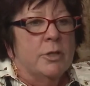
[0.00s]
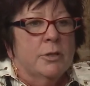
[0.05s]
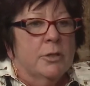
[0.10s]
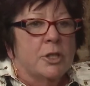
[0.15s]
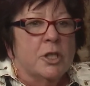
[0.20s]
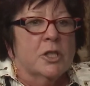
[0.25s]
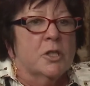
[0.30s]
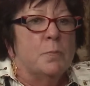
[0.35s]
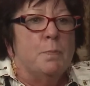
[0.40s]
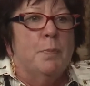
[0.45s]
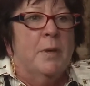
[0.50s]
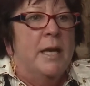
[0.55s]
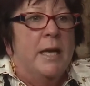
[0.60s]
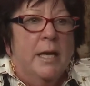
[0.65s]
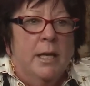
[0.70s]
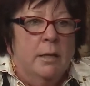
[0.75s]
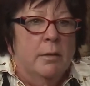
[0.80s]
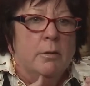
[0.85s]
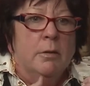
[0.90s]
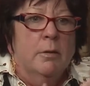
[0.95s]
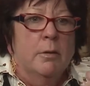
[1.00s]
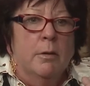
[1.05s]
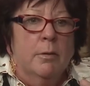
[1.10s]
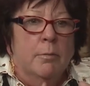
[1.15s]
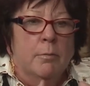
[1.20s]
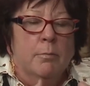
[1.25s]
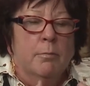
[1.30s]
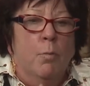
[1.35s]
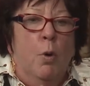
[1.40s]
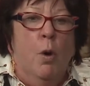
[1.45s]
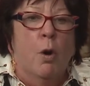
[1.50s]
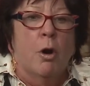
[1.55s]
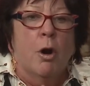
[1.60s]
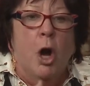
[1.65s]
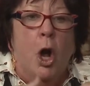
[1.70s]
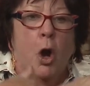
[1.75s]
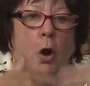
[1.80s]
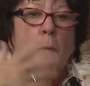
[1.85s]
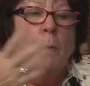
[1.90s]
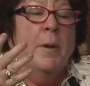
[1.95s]
just be more
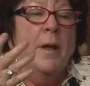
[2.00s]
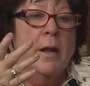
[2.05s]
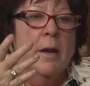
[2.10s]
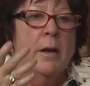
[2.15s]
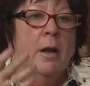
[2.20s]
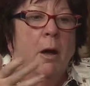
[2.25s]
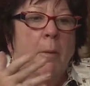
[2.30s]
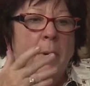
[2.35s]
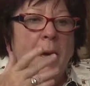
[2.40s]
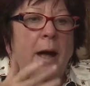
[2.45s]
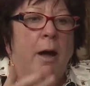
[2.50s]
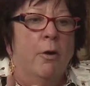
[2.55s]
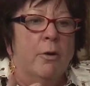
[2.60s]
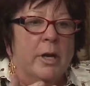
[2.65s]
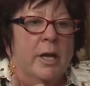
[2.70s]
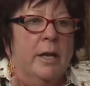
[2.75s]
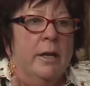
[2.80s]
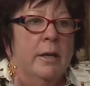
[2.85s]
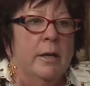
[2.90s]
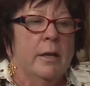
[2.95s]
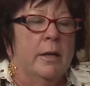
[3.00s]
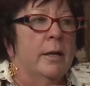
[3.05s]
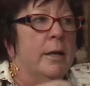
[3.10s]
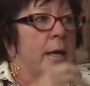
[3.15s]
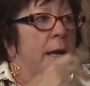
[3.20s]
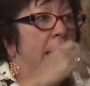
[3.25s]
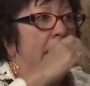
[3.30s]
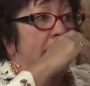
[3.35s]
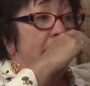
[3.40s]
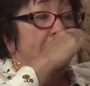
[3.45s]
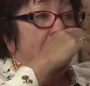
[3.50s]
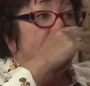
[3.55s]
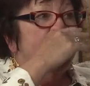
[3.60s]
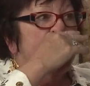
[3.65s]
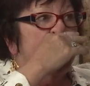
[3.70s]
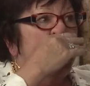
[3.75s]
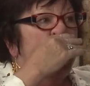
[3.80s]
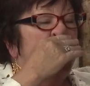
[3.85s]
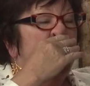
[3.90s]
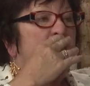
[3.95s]
open about it. And I
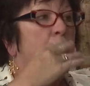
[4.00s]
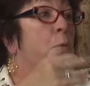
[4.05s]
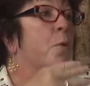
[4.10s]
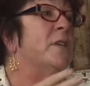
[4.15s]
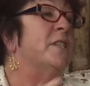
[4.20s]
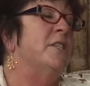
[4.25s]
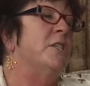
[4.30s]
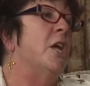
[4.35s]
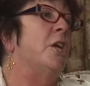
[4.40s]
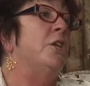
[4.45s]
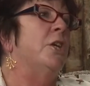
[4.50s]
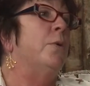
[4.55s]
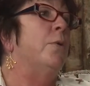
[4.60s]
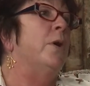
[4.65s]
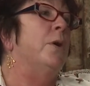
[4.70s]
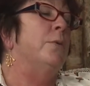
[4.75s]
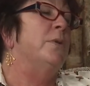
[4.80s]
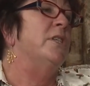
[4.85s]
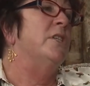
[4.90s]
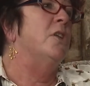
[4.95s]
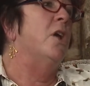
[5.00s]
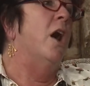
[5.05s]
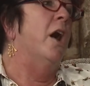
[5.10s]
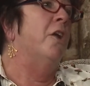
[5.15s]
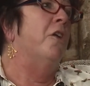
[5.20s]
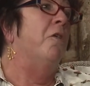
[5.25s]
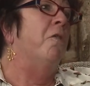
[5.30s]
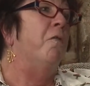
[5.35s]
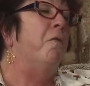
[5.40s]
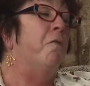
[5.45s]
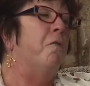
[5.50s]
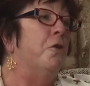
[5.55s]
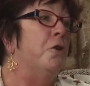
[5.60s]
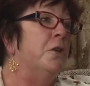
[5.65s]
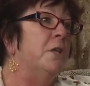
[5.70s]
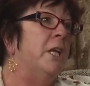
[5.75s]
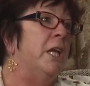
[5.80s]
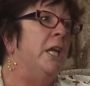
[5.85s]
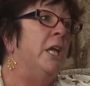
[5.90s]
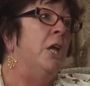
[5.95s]
just think it was it, it was not a
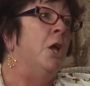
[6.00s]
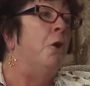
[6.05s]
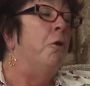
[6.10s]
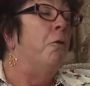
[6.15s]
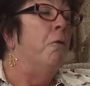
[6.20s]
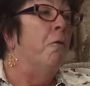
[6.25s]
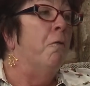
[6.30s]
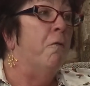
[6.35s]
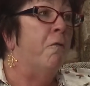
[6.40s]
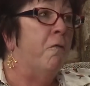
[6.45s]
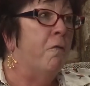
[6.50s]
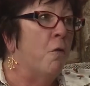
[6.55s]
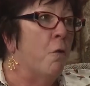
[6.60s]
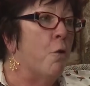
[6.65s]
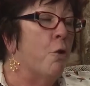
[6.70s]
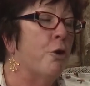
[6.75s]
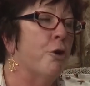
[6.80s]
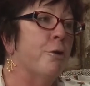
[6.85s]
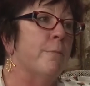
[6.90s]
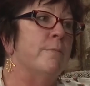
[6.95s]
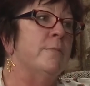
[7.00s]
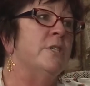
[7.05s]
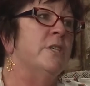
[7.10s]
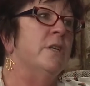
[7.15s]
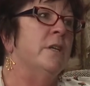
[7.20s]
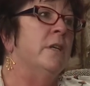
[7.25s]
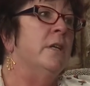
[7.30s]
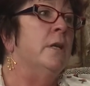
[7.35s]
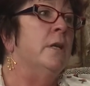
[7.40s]
fully formed